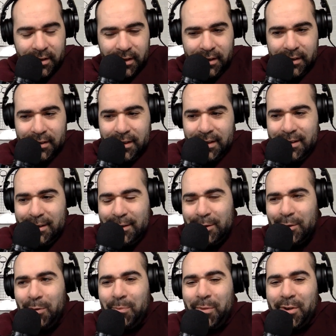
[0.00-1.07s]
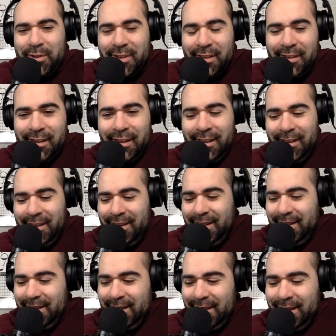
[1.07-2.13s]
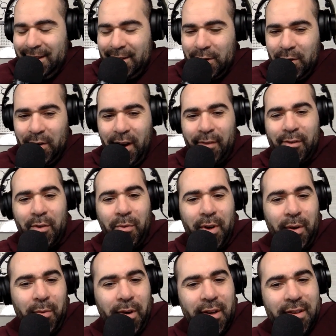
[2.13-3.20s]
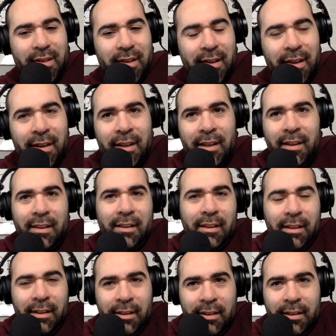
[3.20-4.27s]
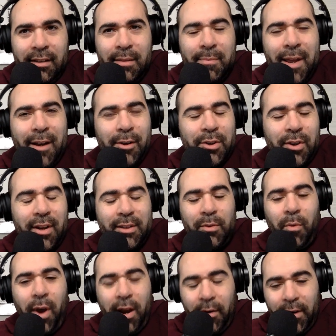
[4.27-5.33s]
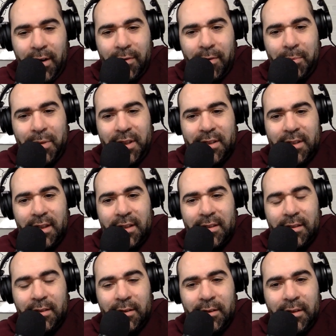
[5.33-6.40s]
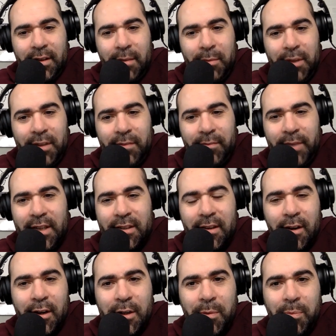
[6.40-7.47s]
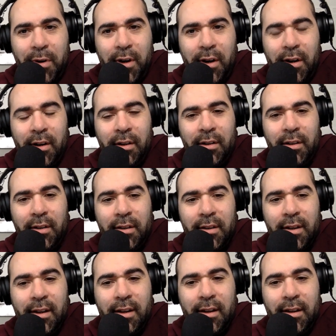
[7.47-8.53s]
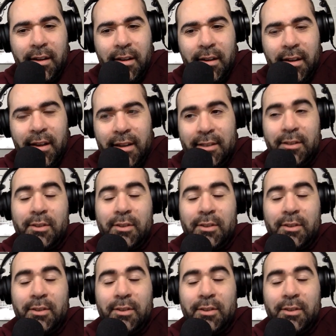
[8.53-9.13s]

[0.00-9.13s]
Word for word: He's, he's his own person, and he's going after what he wants. The man also has a winery, for Pete's sake. So, I mean, he's an entrepreneur. Uh, he's a